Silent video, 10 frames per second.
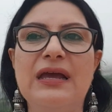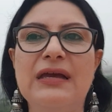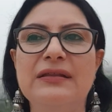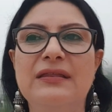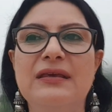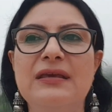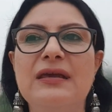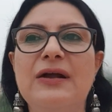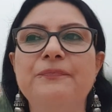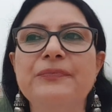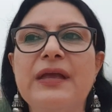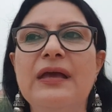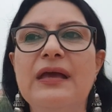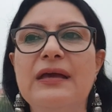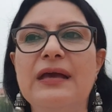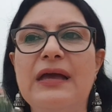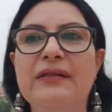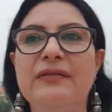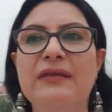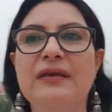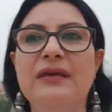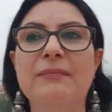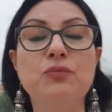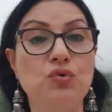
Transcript: and the